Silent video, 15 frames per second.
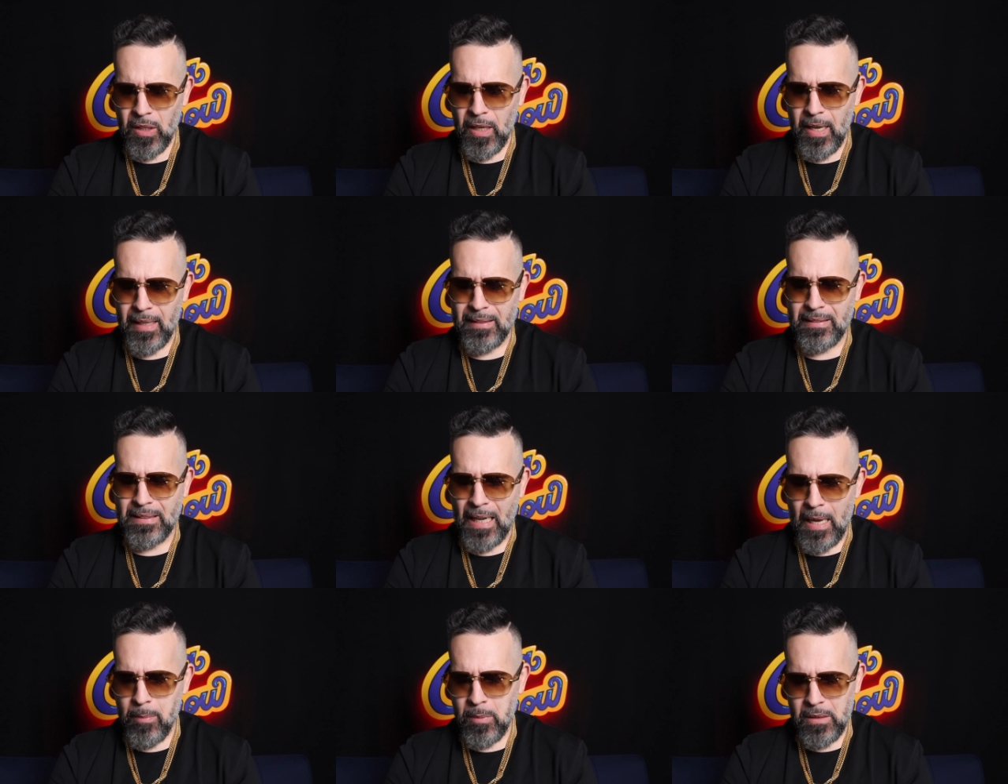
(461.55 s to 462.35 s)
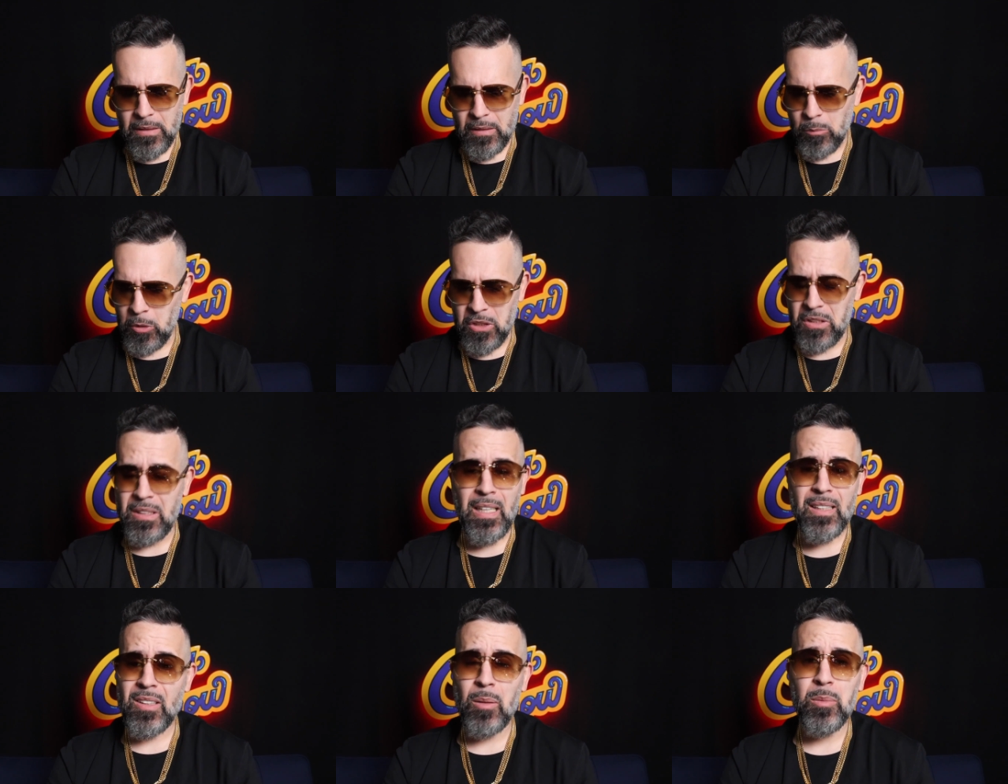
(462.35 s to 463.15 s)
and diamonds, which is
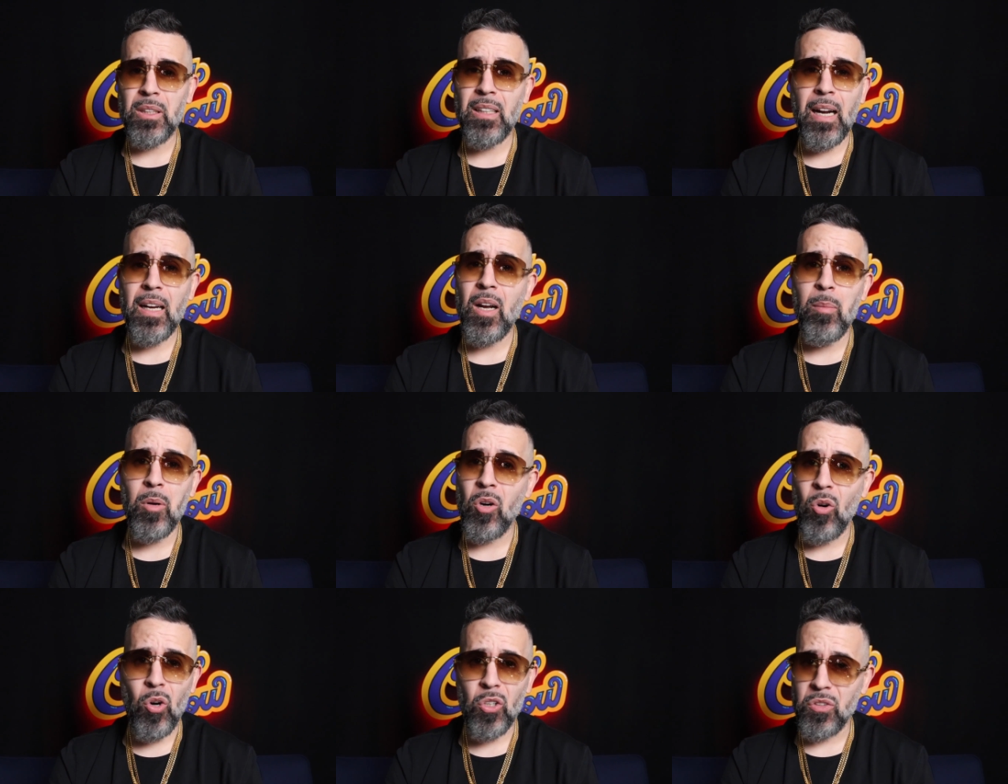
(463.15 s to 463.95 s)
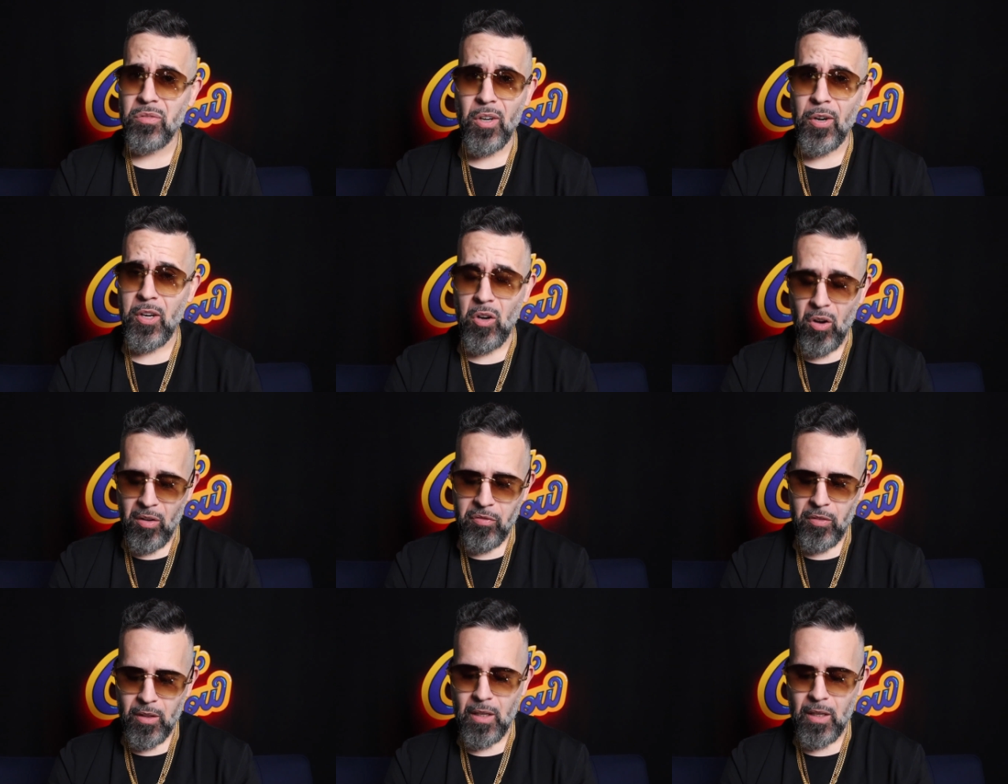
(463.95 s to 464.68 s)
not something that I come across very often,